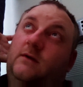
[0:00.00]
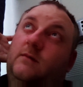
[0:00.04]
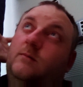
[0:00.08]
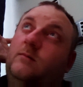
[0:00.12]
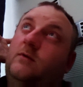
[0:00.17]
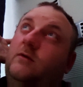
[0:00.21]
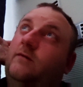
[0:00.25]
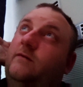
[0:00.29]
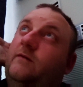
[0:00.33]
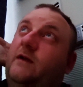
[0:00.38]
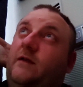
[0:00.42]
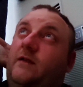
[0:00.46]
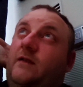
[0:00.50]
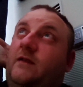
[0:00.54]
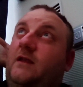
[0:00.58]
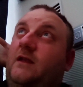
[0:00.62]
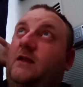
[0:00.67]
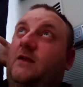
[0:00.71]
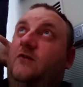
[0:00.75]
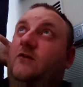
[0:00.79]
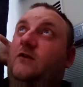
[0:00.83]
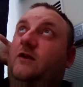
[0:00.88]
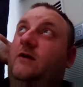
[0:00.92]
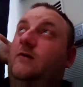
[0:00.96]
But we've had
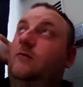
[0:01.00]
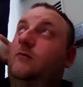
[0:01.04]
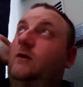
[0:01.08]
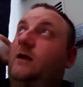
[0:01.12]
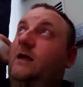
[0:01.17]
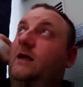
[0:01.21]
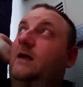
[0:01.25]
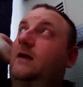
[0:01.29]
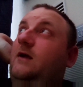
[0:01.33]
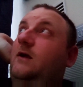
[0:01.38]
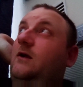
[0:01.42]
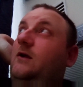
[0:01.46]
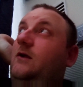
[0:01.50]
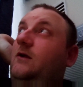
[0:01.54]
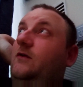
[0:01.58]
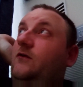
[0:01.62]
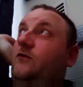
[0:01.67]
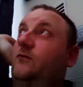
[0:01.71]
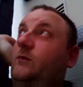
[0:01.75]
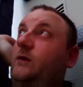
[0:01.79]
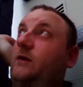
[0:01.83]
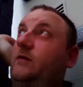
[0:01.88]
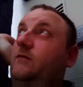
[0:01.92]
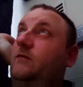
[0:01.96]
these little
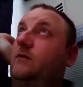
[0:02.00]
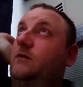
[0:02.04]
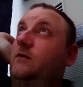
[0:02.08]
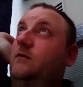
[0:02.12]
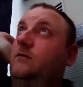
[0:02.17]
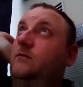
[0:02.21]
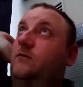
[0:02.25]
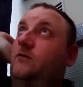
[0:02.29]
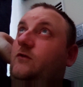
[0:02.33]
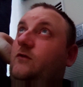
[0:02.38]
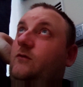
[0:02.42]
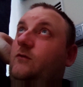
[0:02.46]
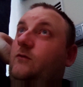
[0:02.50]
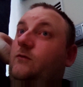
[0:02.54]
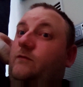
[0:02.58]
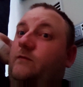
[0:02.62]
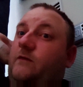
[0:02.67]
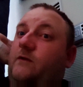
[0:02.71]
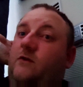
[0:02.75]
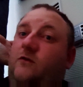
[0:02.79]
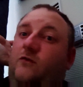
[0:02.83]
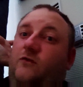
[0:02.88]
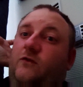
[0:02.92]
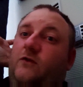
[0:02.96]
lights we've got since we
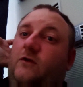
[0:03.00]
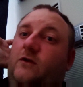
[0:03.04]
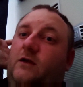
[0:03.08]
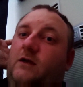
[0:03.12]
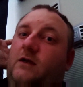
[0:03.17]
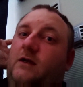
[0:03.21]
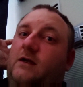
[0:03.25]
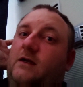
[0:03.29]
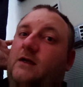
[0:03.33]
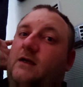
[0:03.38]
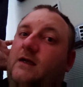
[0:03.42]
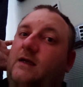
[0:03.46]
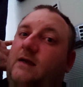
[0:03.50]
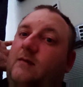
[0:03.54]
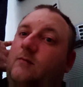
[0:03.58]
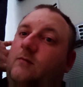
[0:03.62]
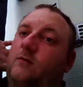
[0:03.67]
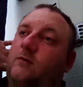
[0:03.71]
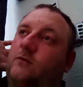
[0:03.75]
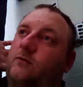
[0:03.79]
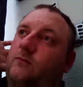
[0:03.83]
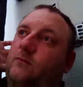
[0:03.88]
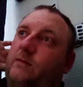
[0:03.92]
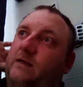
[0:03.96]
first started going camping.
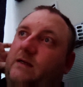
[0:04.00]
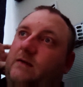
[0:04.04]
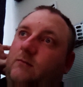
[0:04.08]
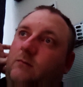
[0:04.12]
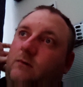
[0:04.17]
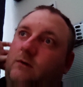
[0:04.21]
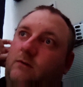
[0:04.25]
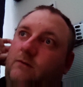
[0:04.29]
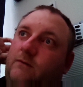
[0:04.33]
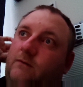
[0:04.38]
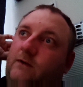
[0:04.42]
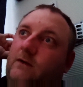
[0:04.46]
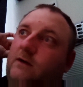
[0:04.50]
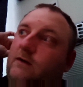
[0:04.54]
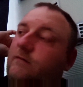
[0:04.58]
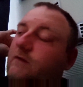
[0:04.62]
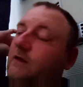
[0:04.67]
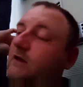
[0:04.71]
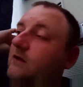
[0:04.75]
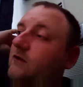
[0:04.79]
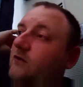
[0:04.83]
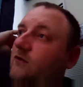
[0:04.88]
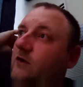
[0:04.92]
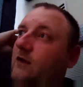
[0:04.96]
It's about, what, 5
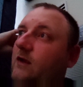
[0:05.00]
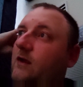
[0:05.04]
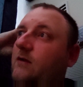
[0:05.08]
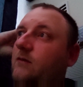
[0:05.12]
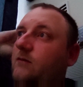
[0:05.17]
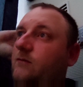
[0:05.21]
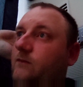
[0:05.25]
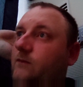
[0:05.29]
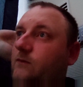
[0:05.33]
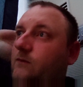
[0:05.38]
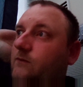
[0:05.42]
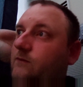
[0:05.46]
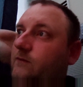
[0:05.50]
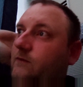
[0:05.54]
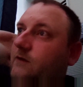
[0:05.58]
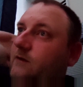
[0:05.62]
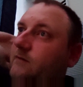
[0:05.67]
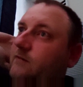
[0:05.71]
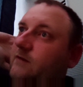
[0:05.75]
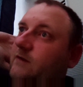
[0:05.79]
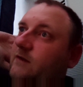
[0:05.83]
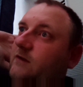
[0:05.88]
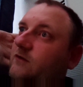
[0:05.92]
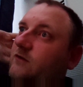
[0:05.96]
years ago? 4 or
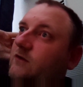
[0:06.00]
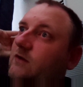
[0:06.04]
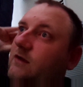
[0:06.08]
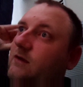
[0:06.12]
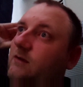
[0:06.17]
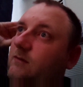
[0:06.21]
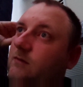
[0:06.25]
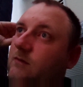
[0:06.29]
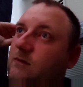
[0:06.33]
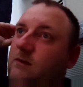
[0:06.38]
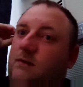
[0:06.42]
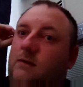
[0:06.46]
5 years ago?